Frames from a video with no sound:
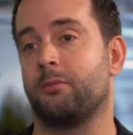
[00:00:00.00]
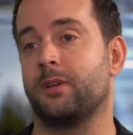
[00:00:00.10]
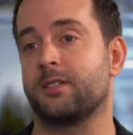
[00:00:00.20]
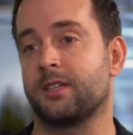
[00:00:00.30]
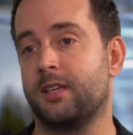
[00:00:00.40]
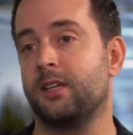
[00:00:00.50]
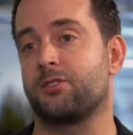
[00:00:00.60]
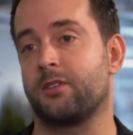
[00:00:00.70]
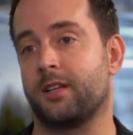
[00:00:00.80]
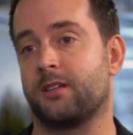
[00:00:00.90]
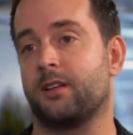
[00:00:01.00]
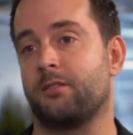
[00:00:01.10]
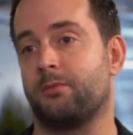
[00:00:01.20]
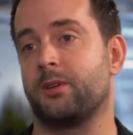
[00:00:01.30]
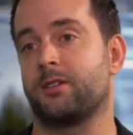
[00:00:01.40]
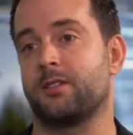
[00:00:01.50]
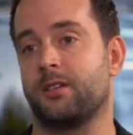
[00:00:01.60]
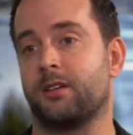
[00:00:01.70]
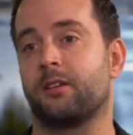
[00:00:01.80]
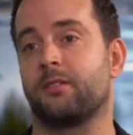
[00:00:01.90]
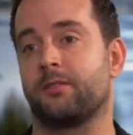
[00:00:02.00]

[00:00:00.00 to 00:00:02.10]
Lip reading: is a key trend that we are seeing.